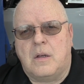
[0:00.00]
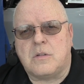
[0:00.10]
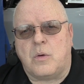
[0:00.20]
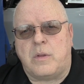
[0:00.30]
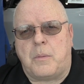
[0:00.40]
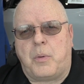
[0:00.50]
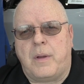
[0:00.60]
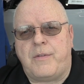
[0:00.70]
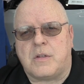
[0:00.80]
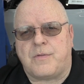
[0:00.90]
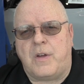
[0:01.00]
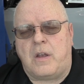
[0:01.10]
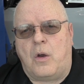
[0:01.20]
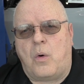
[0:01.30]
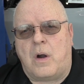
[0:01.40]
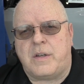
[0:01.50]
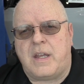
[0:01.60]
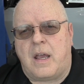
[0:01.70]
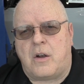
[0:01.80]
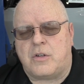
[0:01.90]
So in the previous video on
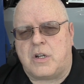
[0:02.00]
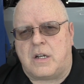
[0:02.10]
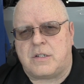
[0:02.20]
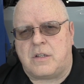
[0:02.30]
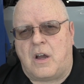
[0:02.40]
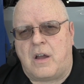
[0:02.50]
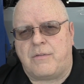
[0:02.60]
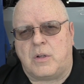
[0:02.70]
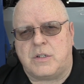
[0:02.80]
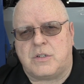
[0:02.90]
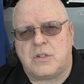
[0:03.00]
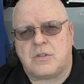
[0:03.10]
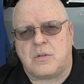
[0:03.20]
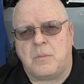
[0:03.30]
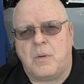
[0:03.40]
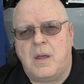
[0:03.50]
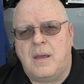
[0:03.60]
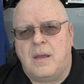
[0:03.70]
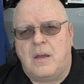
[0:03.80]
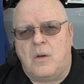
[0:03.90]
de-energizing the high-voltage system,
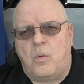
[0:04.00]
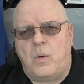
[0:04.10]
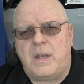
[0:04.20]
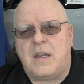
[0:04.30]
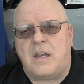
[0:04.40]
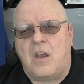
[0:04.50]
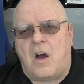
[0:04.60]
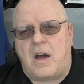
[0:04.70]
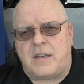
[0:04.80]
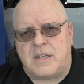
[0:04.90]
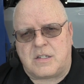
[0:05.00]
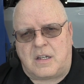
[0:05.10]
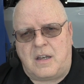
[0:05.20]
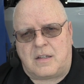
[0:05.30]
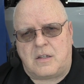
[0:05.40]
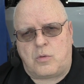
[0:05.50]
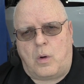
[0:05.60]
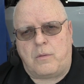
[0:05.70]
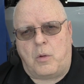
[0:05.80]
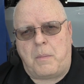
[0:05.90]
we did not disconnect the
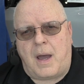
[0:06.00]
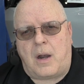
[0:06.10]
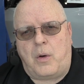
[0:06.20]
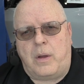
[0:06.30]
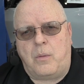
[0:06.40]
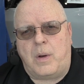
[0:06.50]
12-volt battery.